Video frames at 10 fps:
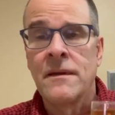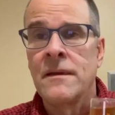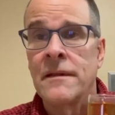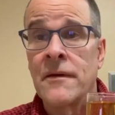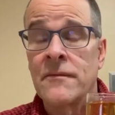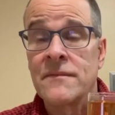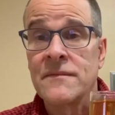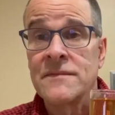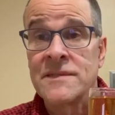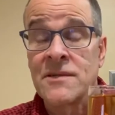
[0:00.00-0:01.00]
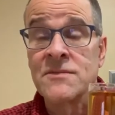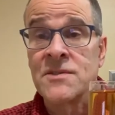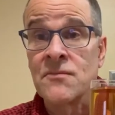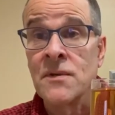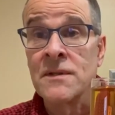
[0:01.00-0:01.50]
You know, someone
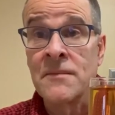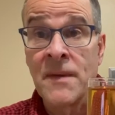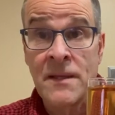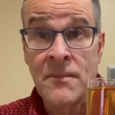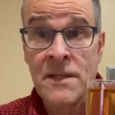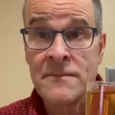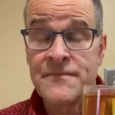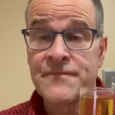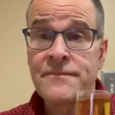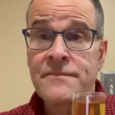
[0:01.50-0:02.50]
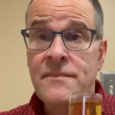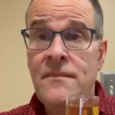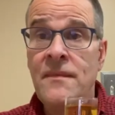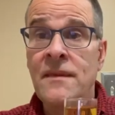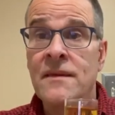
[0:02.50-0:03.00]
should really make me
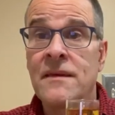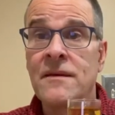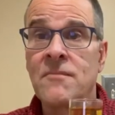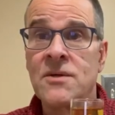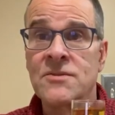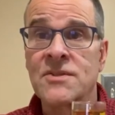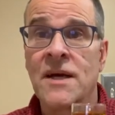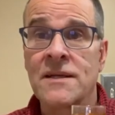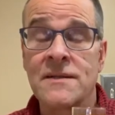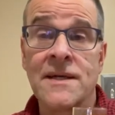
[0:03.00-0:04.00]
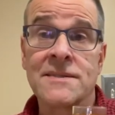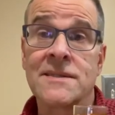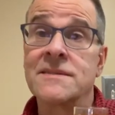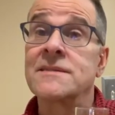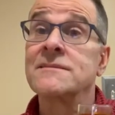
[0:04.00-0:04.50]
King Mo shot glasses.